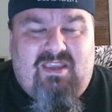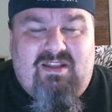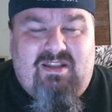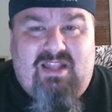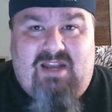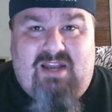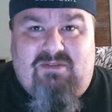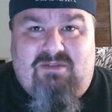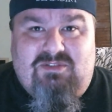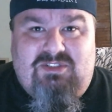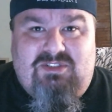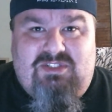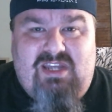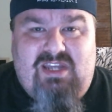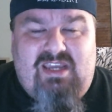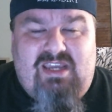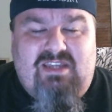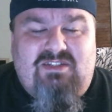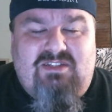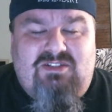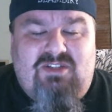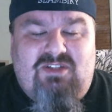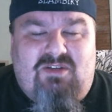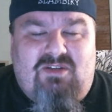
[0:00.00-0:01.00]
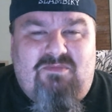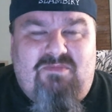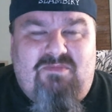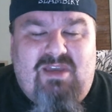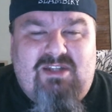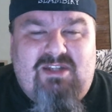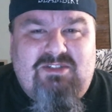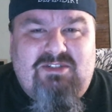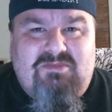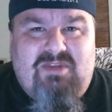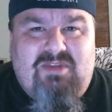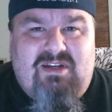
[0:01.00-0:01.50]
That it was Jey and Shelton
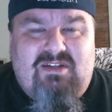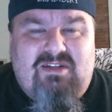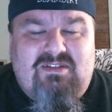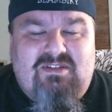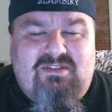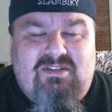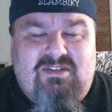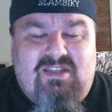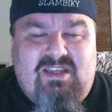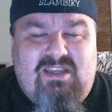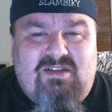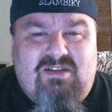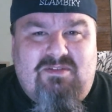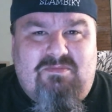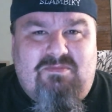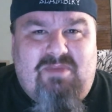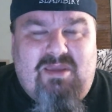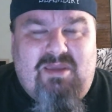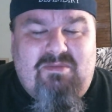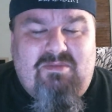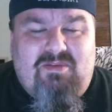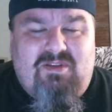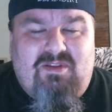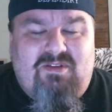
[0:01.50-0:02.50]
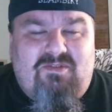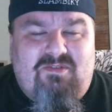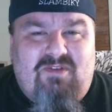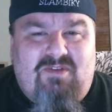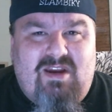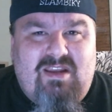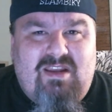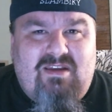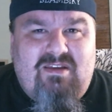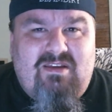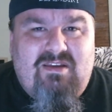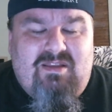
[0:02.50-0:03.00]
Benjamin as legal people in the
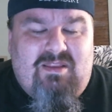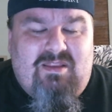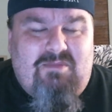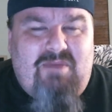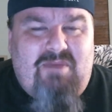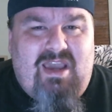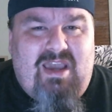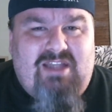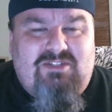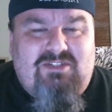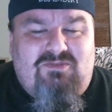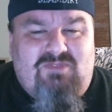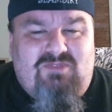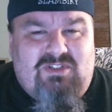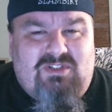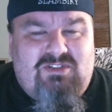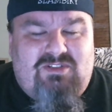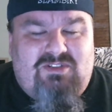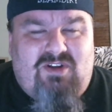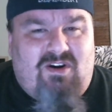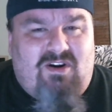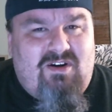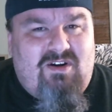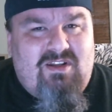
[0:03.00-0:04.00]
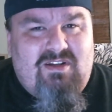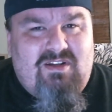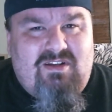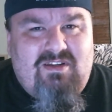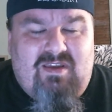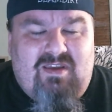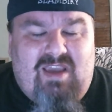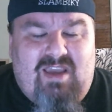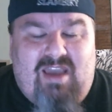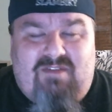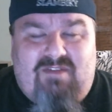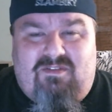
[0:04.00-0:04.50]
ring. The match restarted.
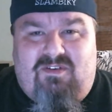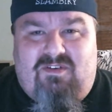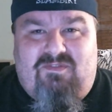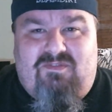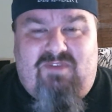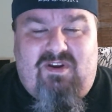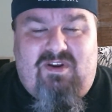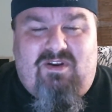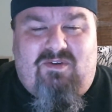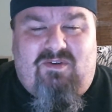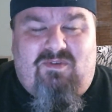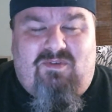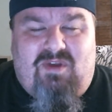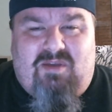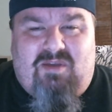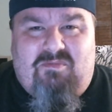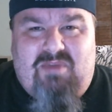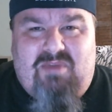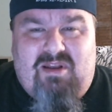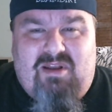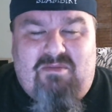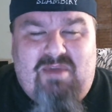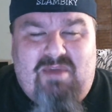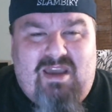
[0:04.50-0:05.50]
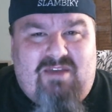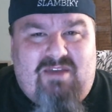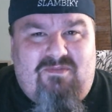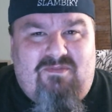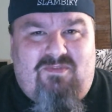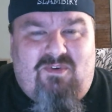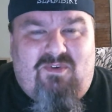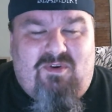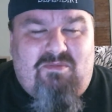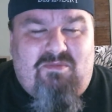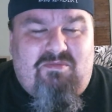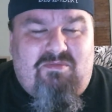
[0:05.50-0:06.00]
After a very quick bit of back and
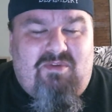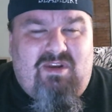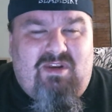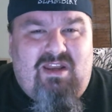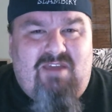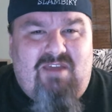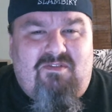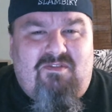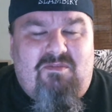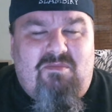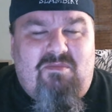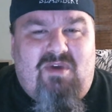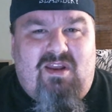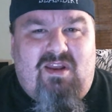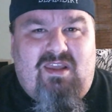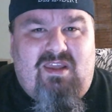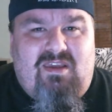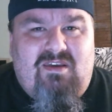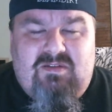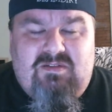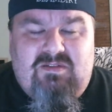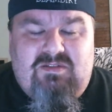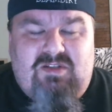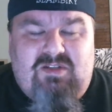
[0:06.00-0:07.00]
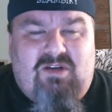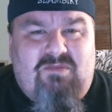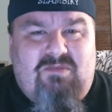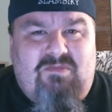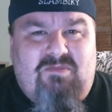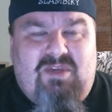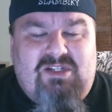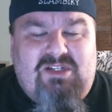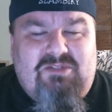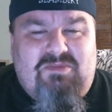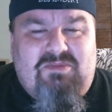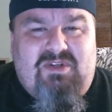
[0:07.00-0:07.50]
forth between everybody, Shelton
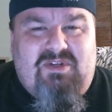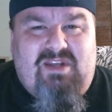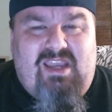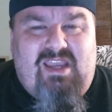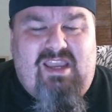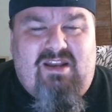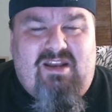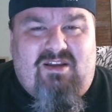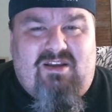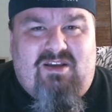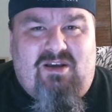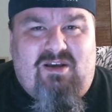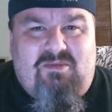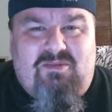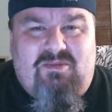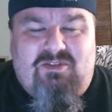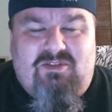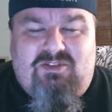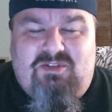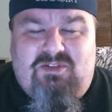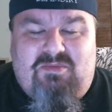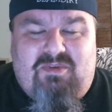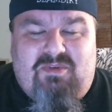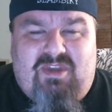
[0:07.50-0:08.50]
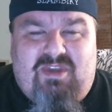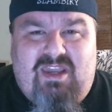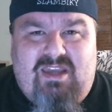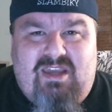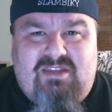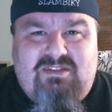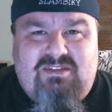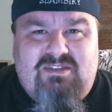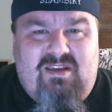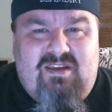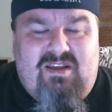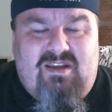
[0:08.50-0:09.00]
Benjamin ate a couple of super
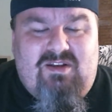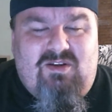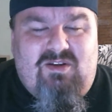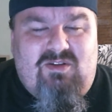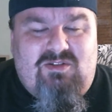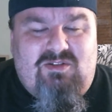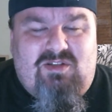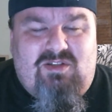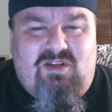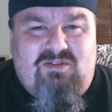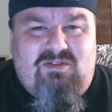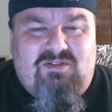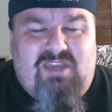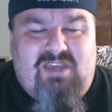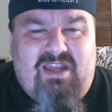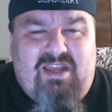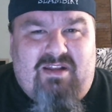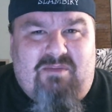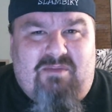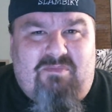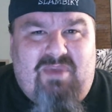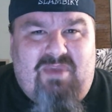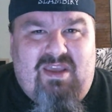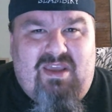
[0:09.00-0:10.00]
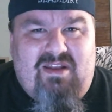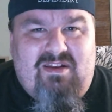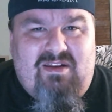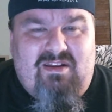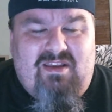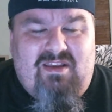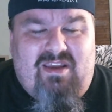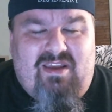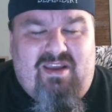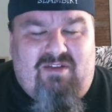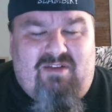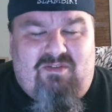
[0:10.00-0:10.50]
kicks and the Usos get the pin
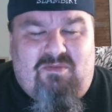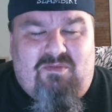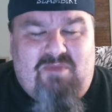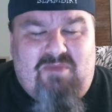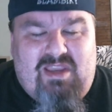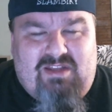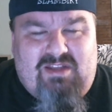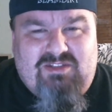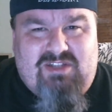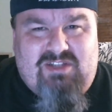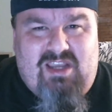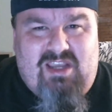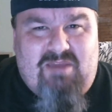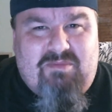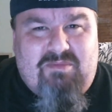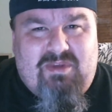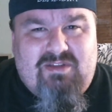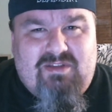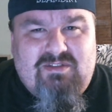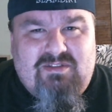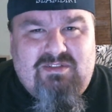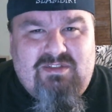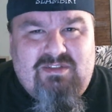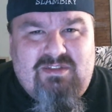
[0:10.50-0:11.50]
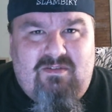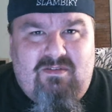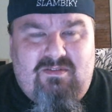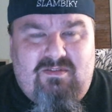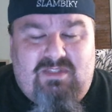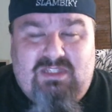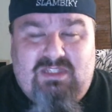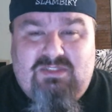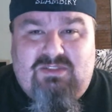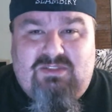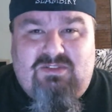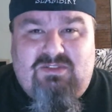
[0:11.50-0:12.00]
and remain champions.
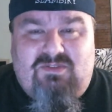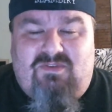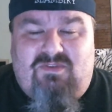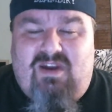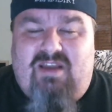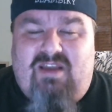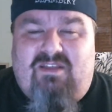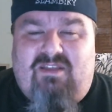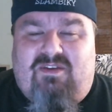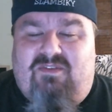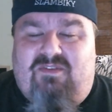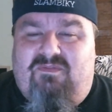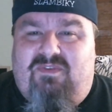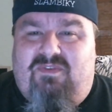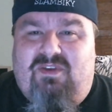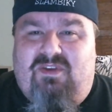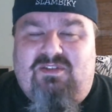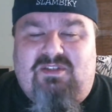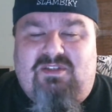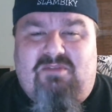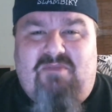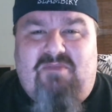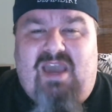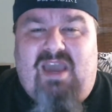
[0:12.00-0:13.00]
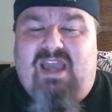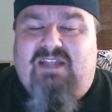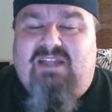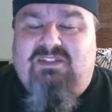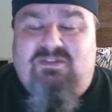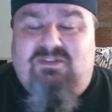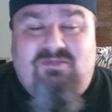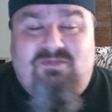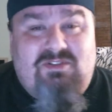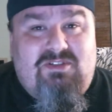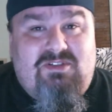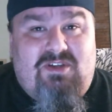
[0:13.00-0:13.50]
This is a rather confusing
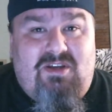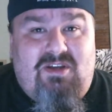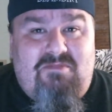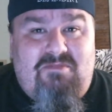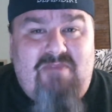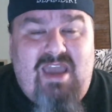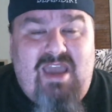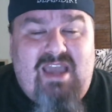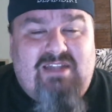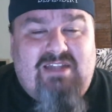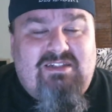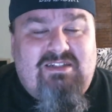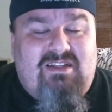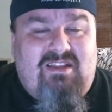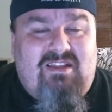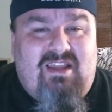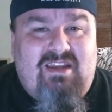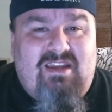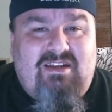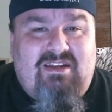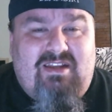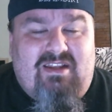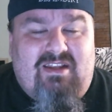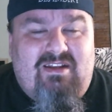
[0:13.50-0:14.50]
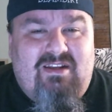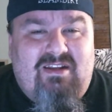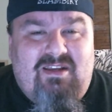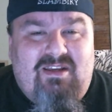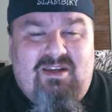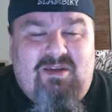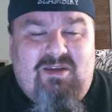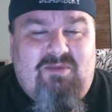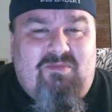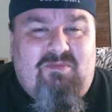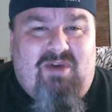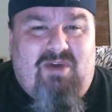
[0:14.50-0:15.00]
match. It was a good match. I liked it.
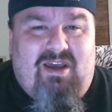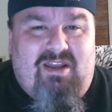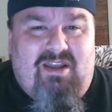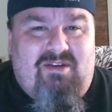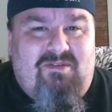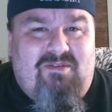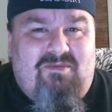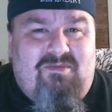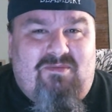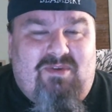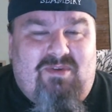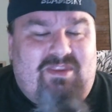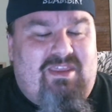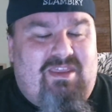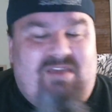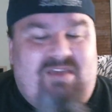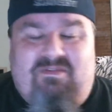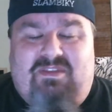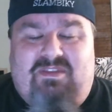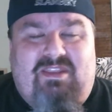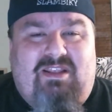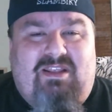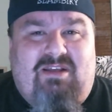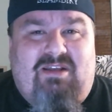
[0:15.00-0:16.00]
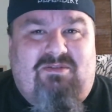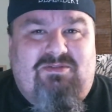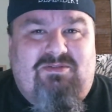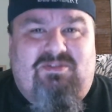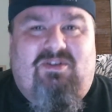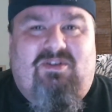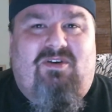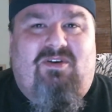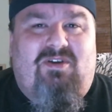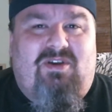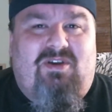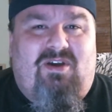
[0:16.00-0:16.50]
But with everything that was
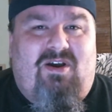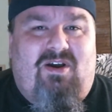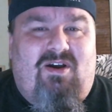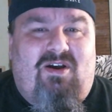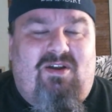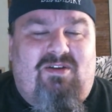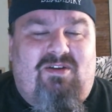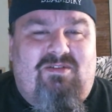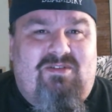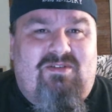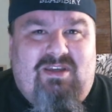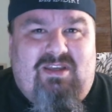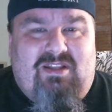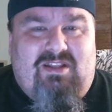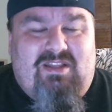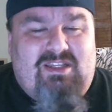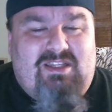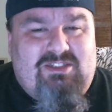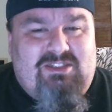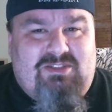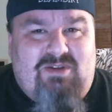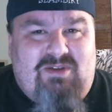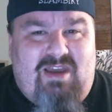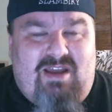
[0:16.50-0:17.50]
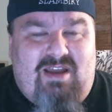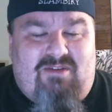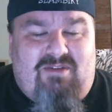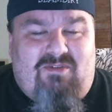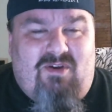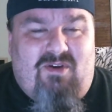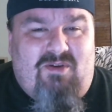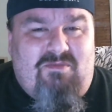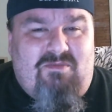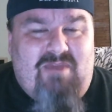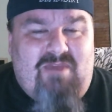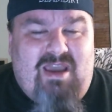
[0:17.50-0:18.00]
going on, unless you had a
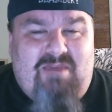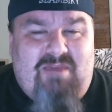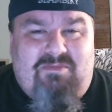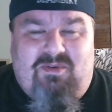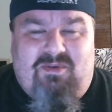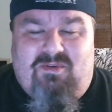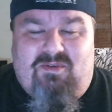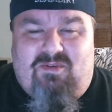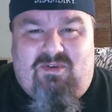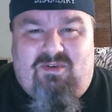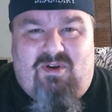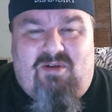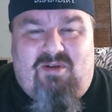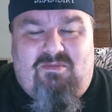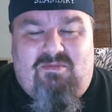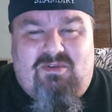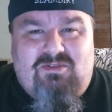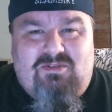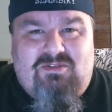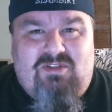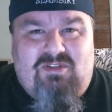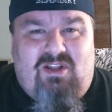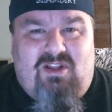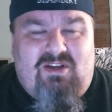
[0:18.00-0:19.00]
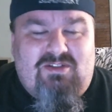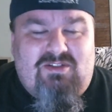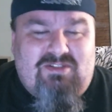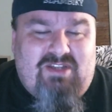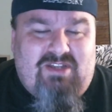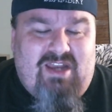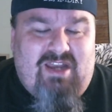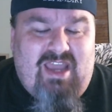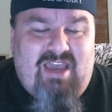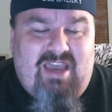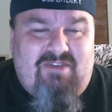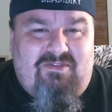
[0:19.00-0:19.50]
roadmap, you were almost
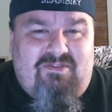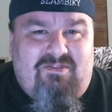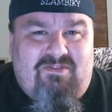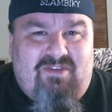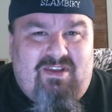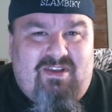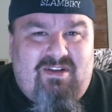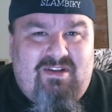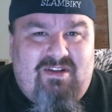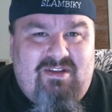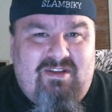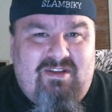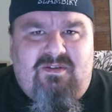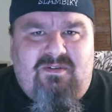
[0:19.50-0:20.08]
lost in half of it.